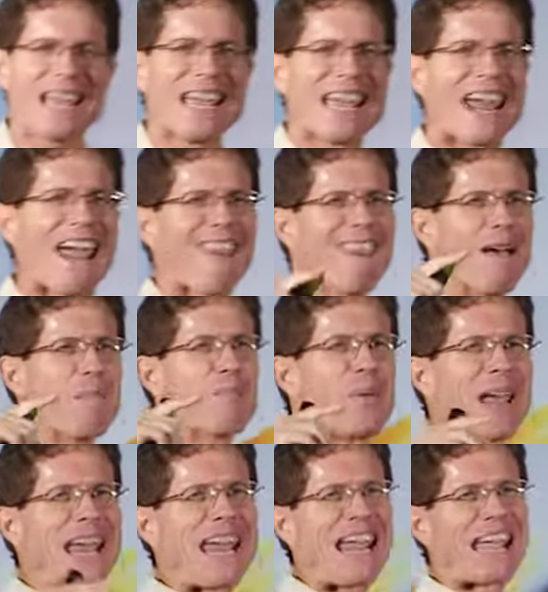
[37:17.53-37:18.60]
in the
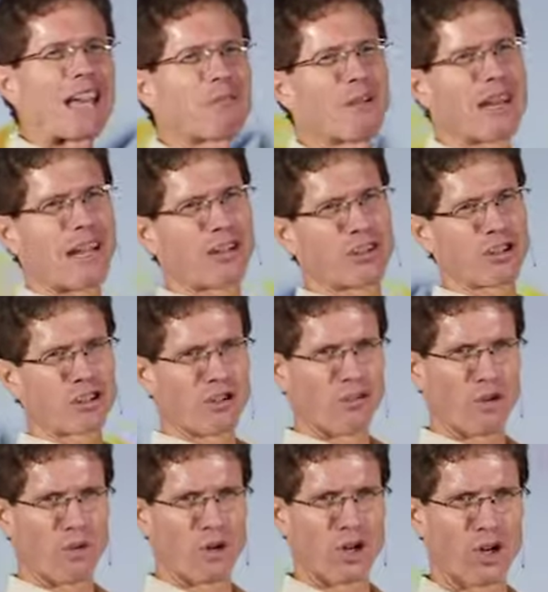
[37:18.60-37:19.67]
pagan religions of
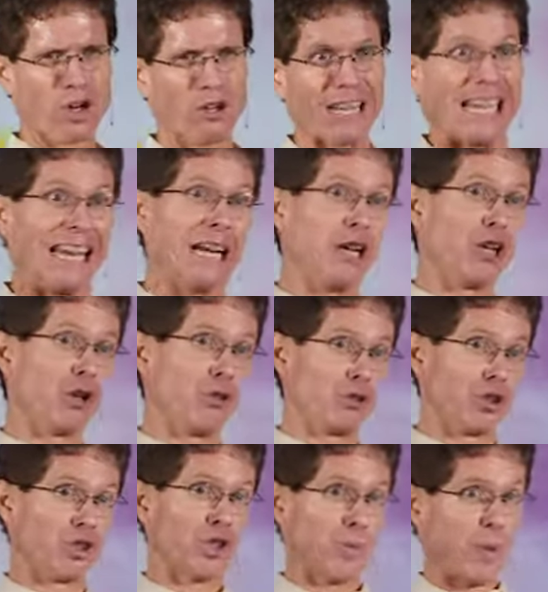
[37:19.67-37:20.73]
the world?
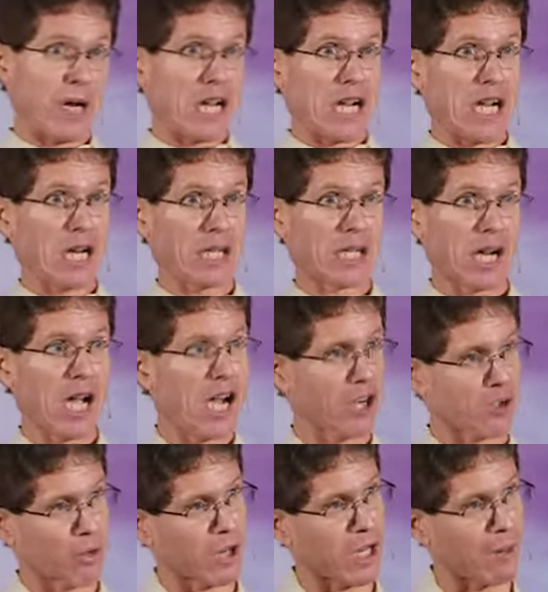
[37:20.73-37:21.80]
Hindus are speaking in
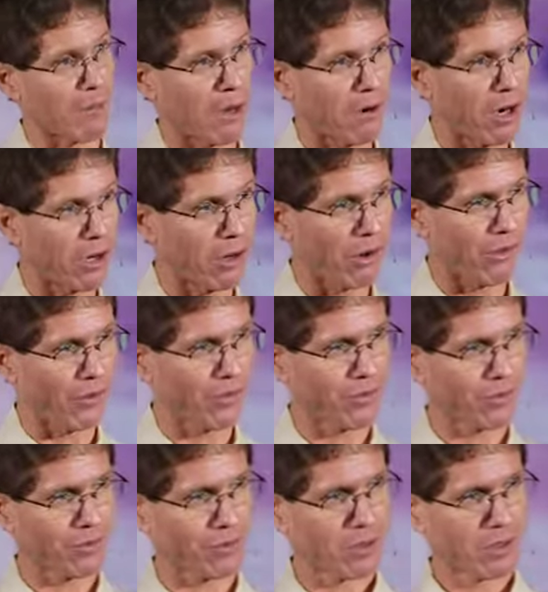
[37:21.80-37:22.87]
tongues, working
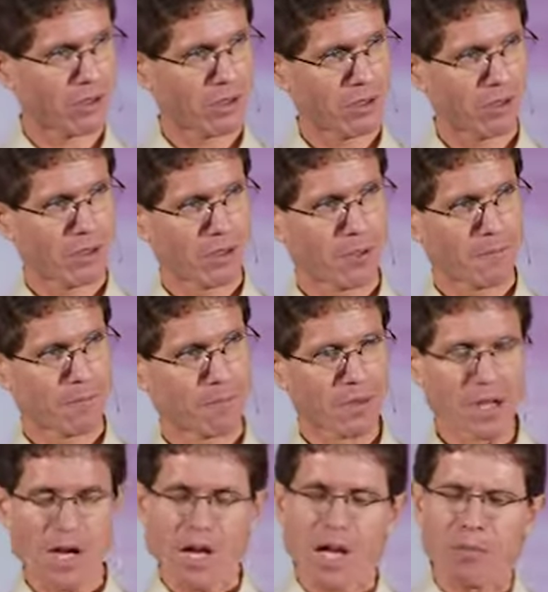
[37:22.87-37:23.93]
miracles.
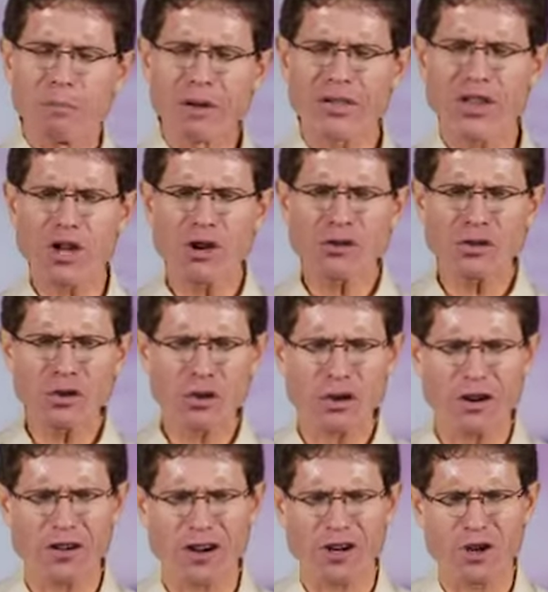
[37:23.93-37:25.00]
But they also go,
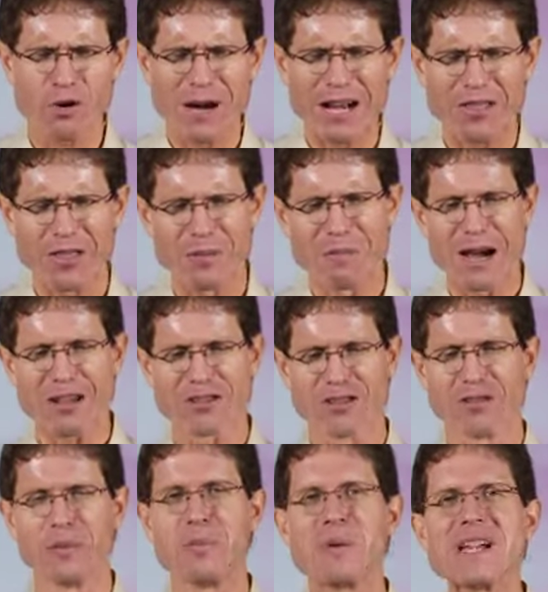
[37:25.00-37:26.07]
to, go out of the mouth of
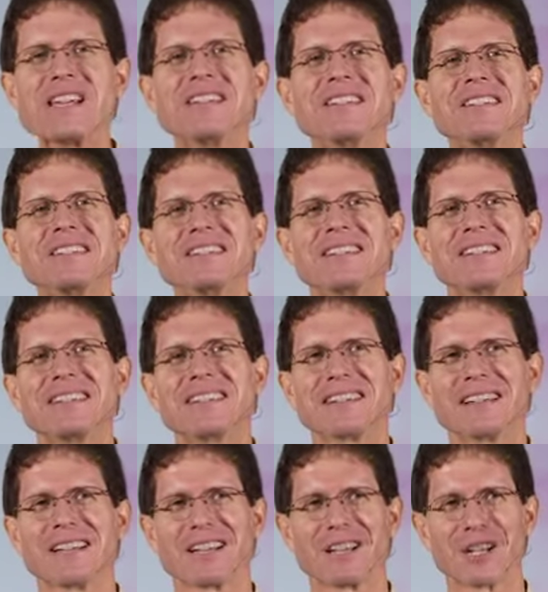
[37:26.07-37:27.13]
the beast.
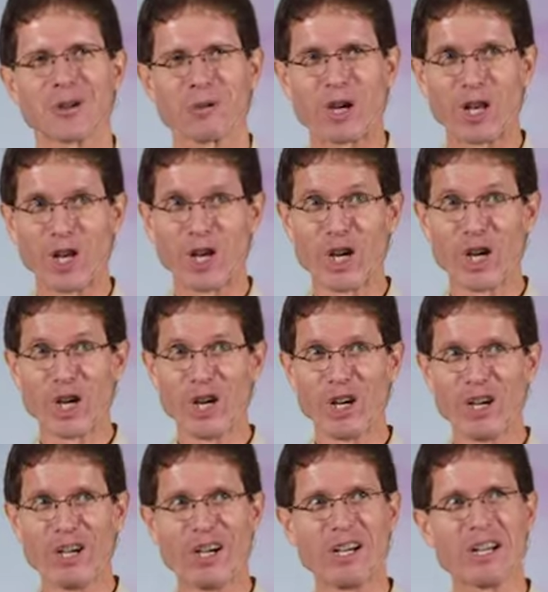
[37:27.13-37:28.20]
We
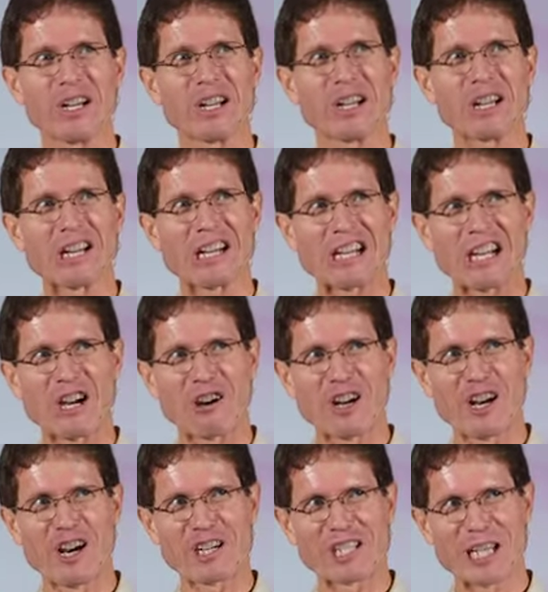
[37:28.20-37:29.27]
learned here in
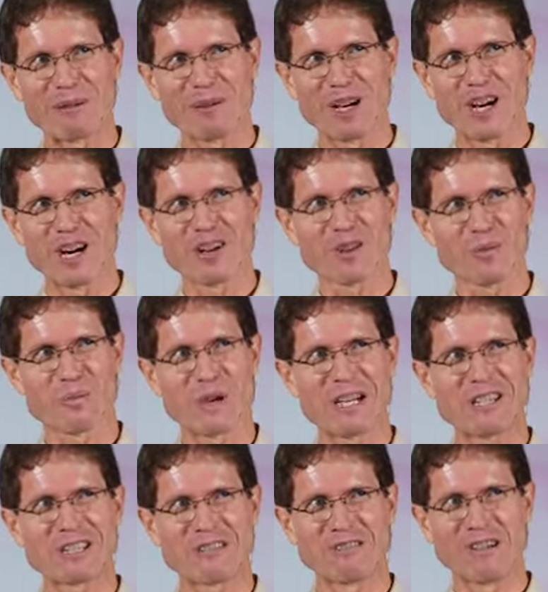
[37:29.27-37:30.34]
our seminar the
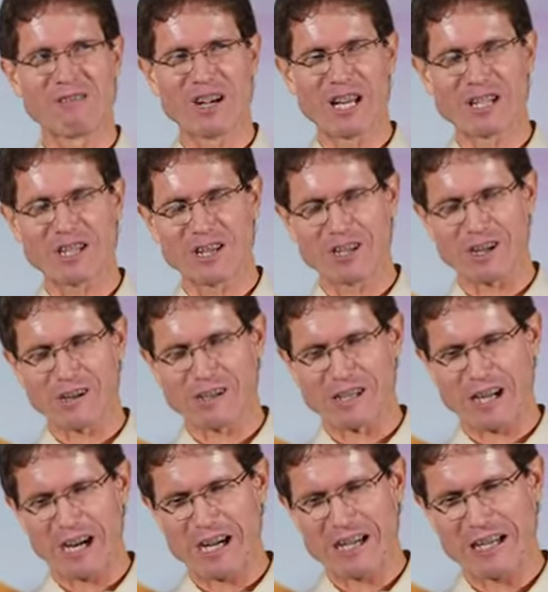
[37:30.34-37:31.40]
beast of Revelation
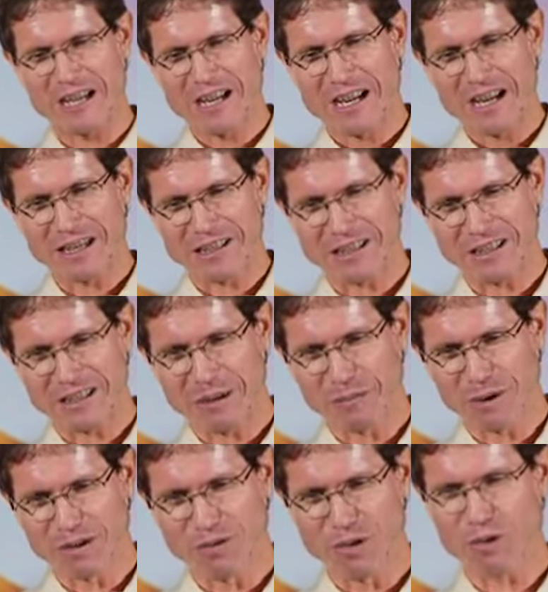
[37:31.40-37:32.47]
13 is a symbol of the